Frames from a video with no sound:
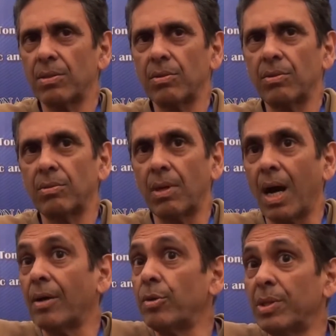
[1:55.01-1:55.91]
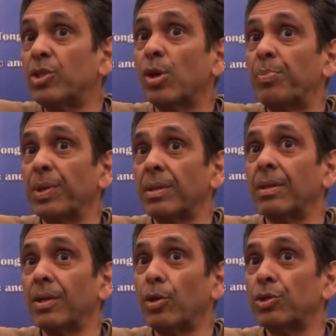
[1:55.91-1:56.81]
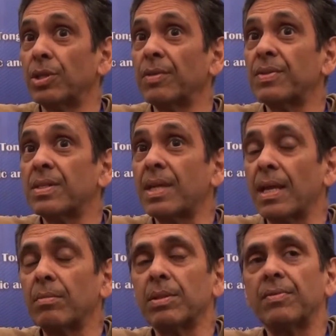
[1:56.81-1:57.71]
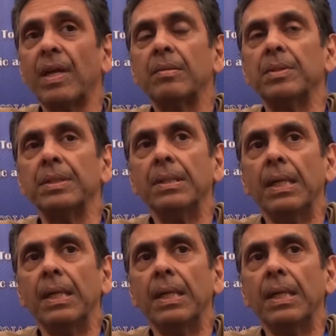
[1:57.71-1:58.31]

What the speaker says: to how you interpret the notion of sustainable development.